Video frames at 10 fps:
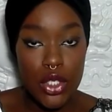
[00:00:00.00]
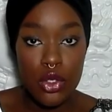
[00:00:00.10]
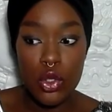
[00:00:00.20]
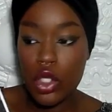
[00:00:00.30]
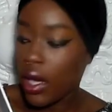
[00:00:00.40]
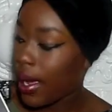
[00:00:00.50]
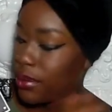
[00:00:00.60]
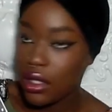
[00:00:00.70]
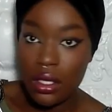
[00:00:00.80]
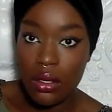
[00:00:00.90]
to do
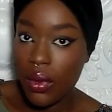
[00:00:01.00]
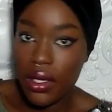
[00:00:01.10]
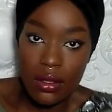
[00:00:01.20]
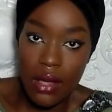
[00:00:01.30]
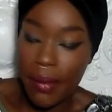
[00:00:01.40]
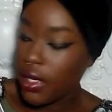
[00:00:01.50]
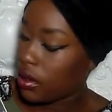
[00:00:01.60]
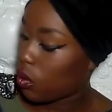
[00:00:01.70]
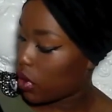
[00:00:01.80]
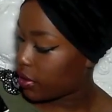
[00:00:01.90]
jobs, so I mean
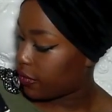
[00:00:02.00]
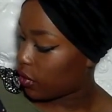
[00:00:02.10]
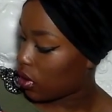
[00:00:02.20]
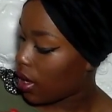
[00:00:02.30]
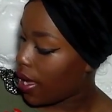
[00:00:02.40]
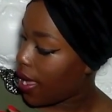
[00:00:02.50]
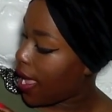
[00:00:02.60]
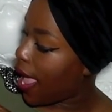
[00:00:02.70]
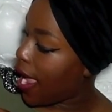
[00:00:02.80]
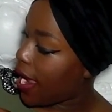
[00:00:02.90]
they're wonderful.
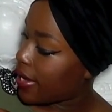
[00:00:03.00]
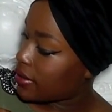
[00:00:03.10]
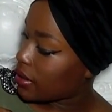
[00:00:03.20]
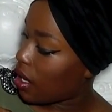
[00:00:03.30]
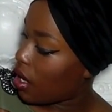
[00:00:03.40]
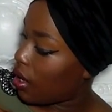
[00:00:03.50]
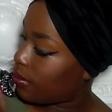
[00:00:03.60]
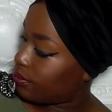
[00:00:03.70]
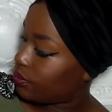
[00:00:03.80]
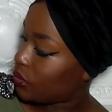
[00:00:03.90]
And
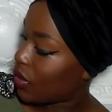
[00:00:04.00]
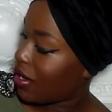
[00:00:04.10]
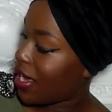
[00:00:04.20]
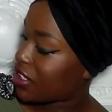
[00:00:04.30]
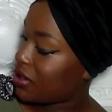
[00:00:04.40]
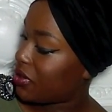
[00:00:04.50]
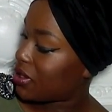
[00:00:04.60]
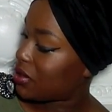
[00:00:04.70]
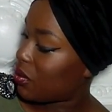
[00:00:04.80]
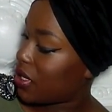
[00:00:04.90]
um, I actually want
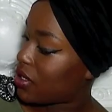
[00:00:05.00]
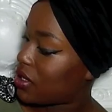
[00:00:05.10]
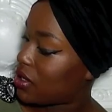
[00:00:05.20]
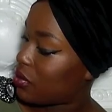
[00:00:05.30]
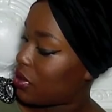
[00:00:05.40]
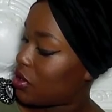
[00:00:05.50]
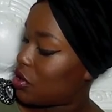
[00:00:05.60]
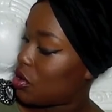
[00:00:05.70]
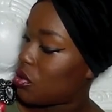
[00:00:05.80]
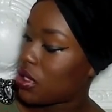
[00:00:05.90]
to swatch this one
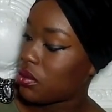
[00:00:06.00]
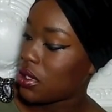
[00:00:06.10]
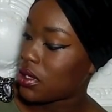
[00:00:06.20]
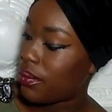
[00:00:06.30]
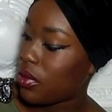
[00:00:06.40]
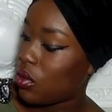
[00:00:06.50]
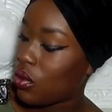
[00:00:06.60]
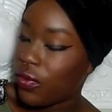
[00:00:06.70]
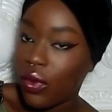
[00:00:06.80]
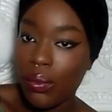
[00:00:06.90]
too. This one is a
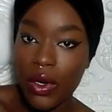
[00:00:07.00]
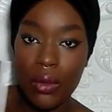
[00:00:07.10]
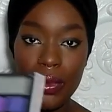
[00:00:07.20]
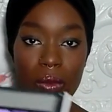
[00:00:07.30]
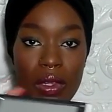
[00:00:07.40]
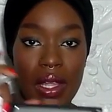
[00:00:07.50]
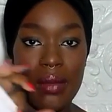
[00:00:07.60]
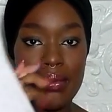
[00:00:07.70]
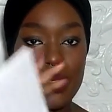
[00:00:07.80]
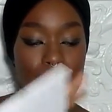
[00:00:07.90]
beautiful purple with
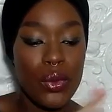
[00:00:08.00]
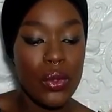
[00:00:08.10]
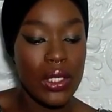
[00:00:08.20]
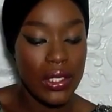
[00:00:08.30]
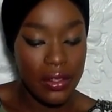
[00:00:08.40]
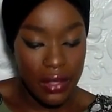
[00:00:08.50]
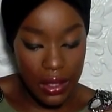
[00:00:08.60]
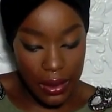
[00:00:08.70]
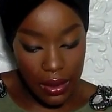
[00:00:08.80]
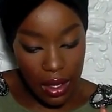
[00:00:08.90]
like blue glitter
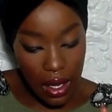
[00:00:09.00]
in it,